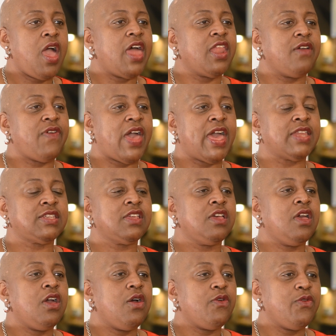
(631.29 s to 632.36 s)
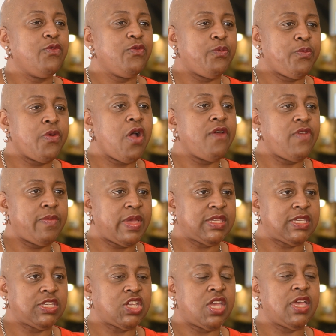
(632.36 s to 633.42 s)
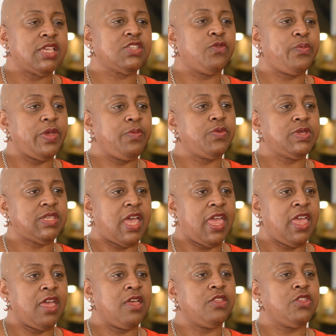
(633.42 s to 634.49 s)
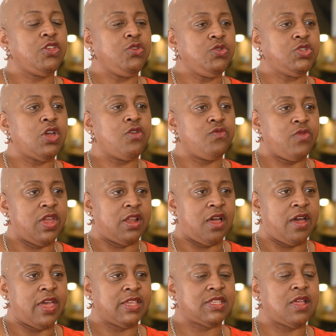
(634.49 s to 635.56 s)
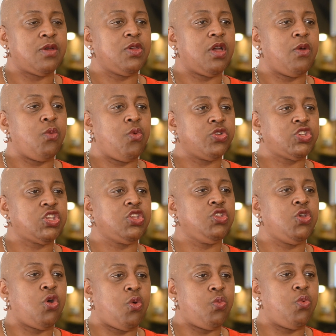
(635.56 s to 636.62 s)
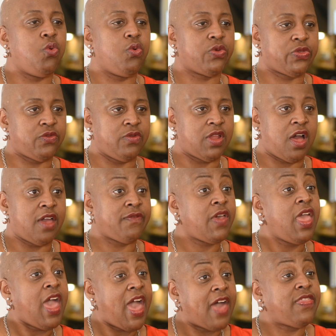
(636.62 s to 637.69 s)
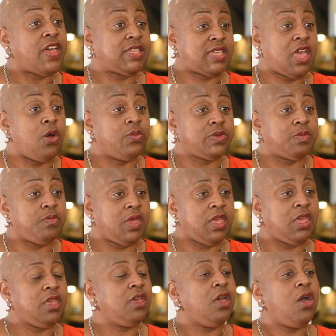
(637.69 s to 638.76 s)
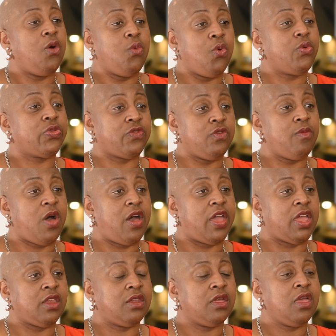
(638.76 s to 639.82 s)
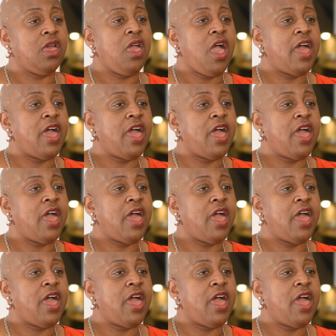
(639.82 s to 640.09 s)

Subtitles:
And I've had private messages of people saying that you don't realise that watching your walk through life, how that's helped me walk through mine.